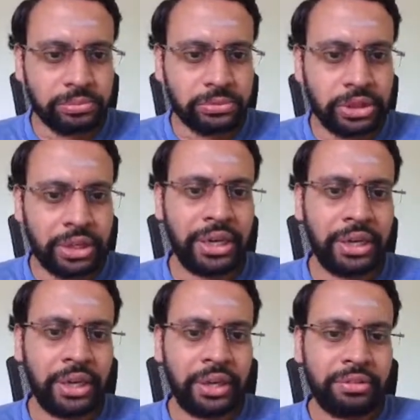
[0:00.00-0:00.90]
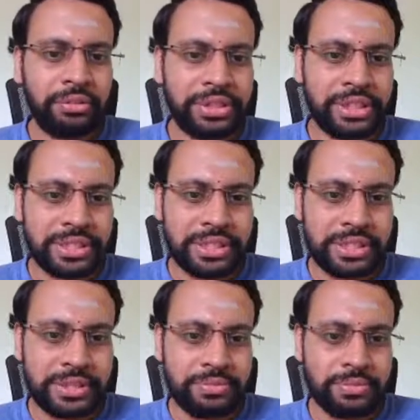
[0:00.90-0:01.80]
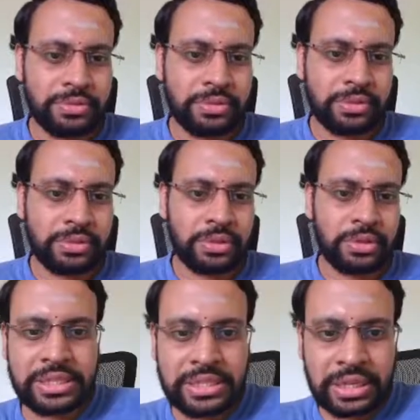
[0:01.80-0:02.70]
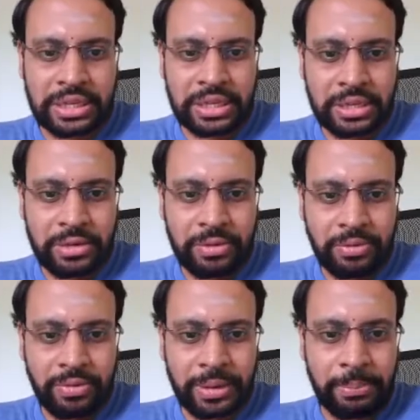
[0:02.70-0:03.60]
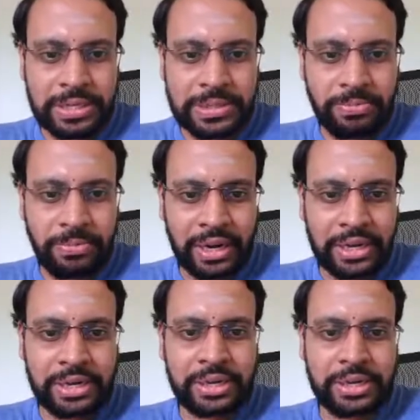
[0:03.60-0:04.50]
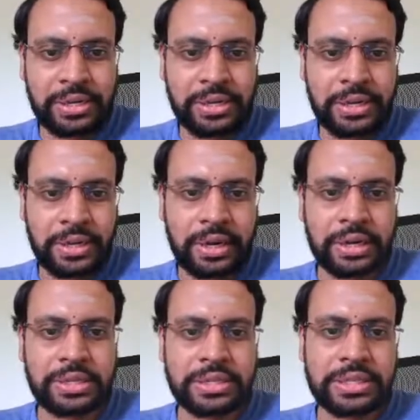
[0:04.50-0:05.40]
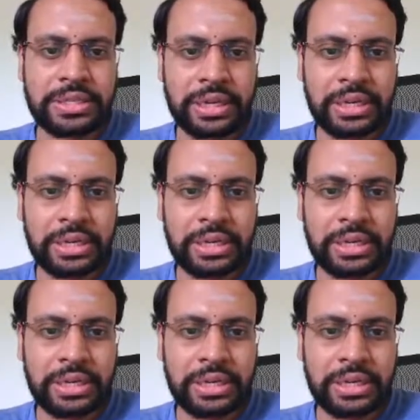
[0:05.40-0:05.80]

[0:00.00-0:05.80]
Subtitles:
right, with this. This is at y plus 1 and this is at